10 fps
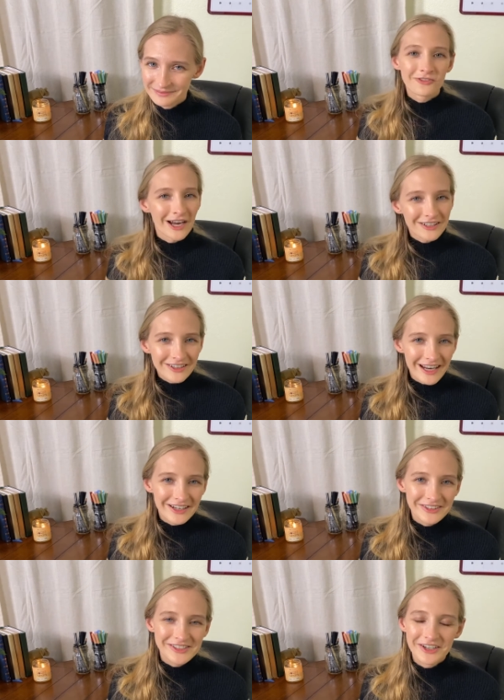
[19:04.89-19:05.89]
Ryder
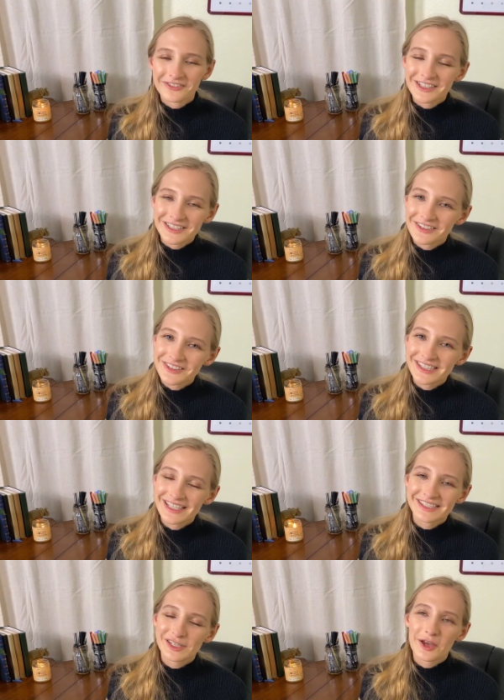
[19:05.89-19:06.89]
Carol's original
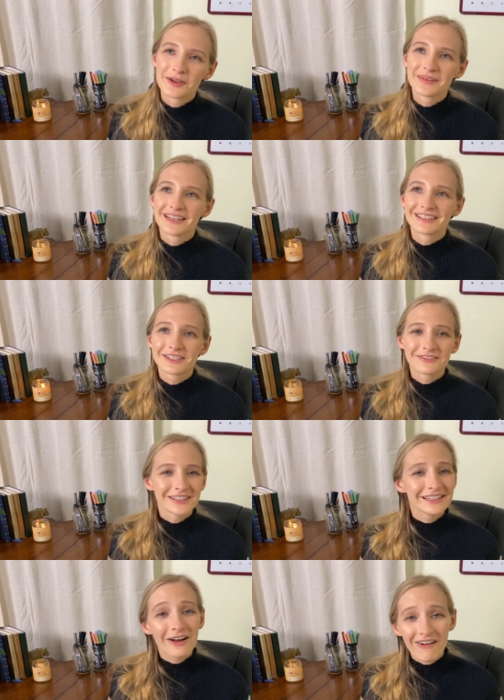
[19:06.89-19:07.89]
system is
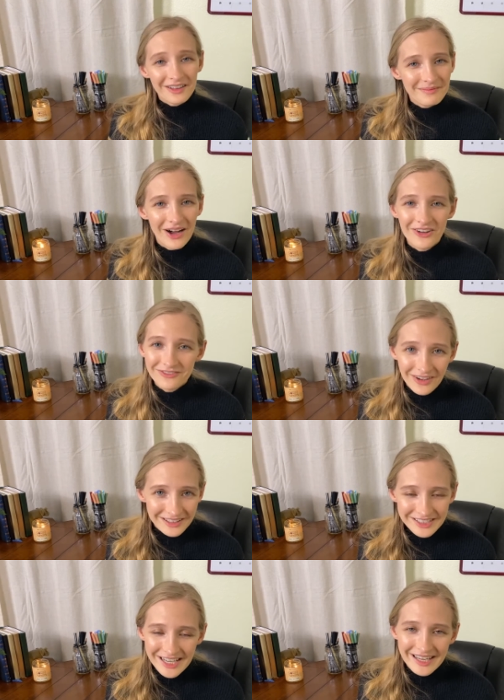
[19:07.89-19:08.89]
really all about
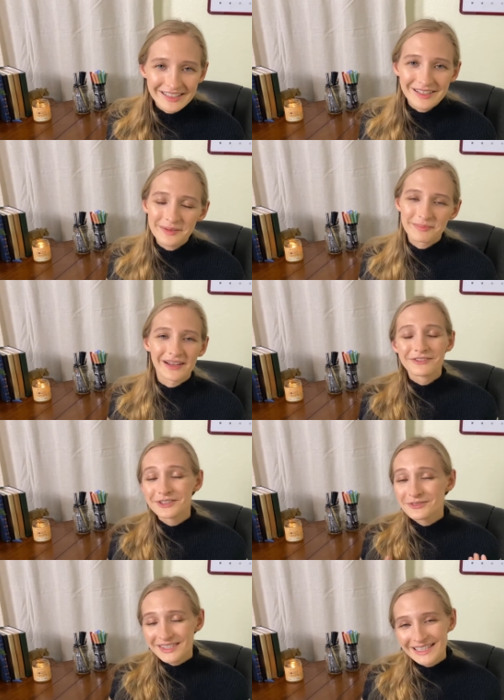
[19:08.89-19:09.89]
function, but if
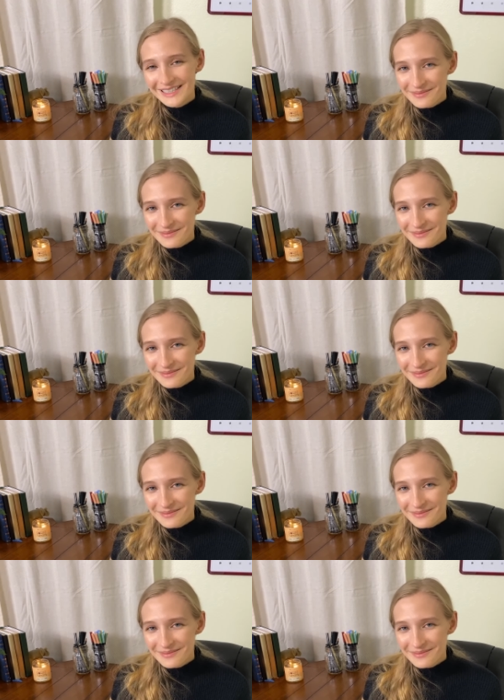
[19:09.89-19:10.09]
you've seen